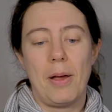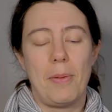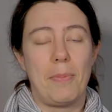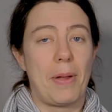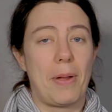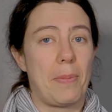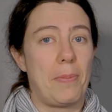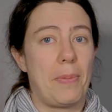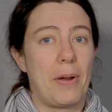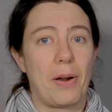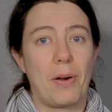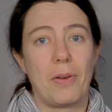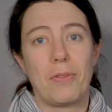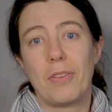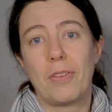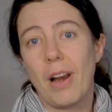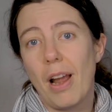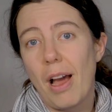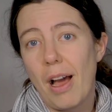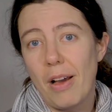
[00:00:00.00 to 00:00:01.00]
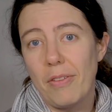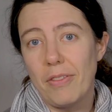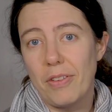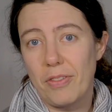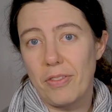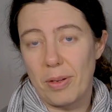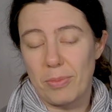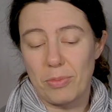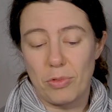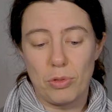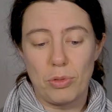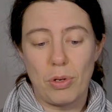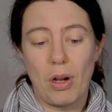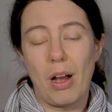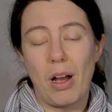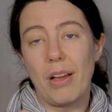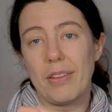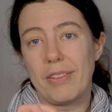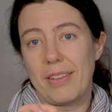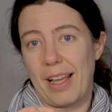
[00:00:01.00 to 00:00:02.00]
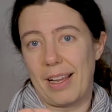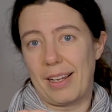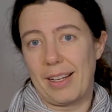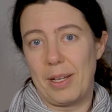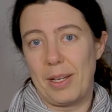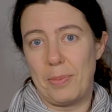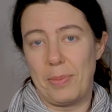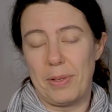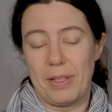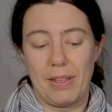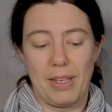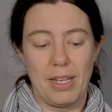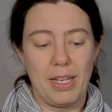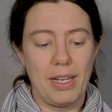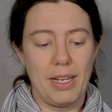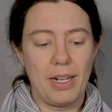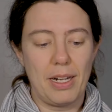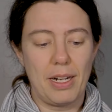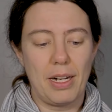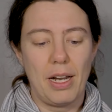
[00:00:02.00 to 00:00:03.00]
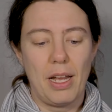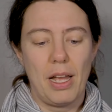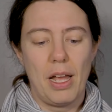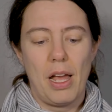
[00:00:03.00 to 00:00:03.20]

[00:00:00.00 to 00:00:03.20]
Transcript: My pair of gloves, if I'm too hot, I clip it here.